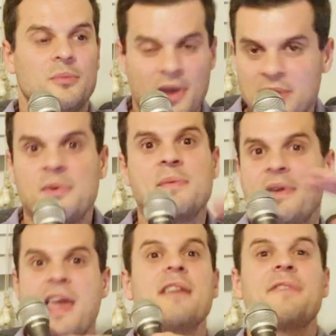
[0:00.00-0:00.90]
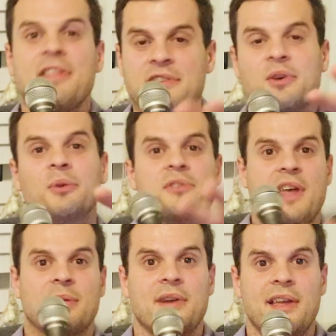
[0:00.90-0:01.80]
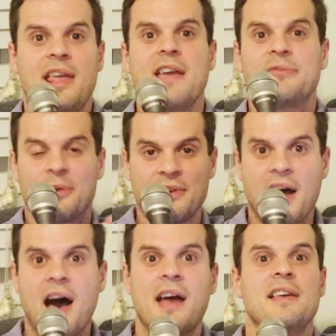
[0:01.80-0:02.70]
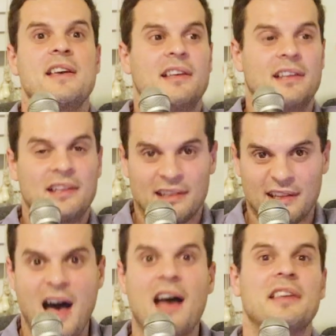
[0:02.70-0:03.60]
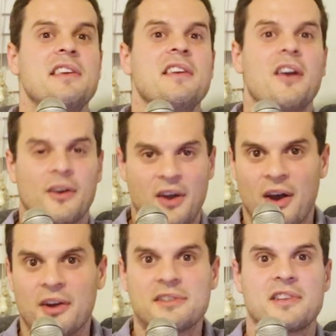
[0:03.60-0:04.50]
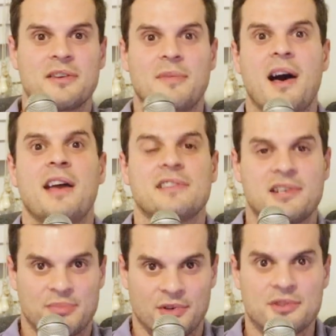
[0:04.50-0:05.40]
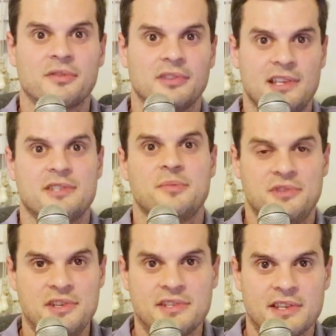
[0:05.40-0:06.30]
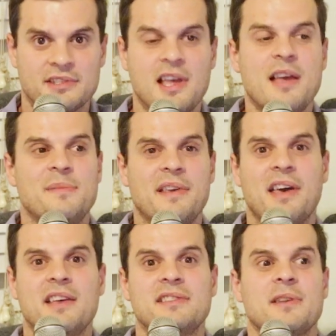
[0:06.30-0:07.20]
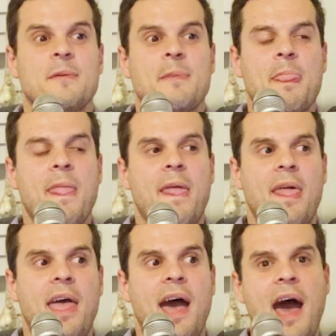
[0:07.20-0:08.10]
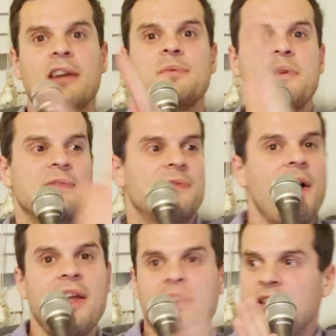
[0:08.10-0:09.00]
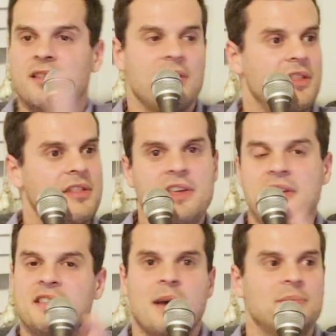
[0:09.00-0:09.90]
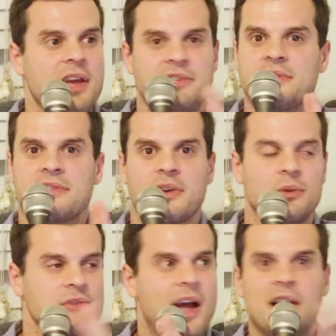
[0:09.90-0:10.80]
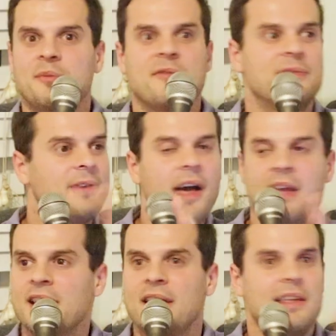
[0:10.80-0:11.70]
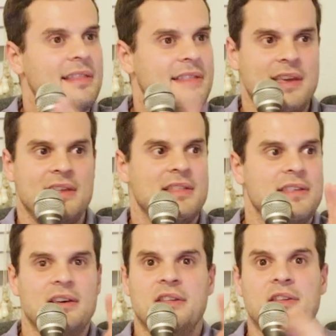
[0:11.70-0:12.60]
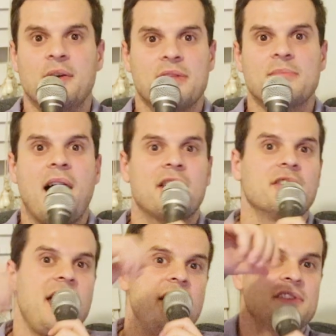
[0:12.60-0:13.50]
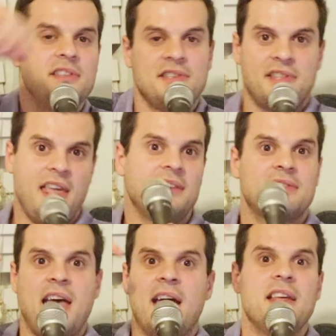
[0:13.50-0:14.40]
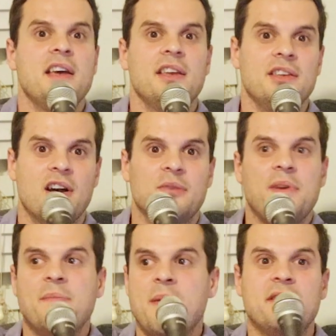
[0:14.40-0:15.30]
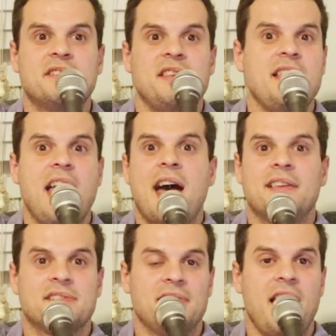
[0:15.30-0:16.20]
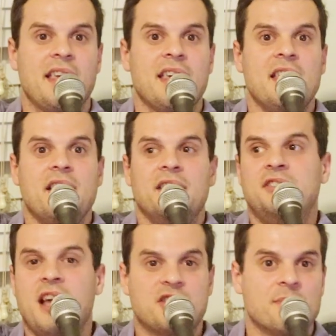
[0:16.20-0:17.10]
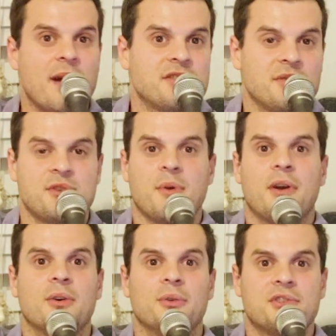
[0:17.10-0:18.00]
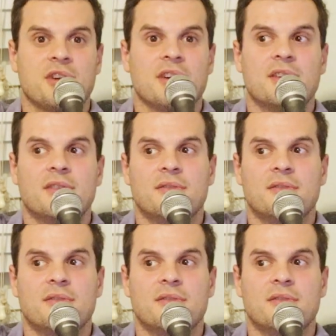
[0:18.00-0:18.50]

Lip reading: We can't fight this culture that we're in if we're not locking our hearts and our minds on a personal relationship with Jesus. Because how do we fight the temptations of the culture? How do we fight the modern age and these things that, we maybe see as detrimental to our culture?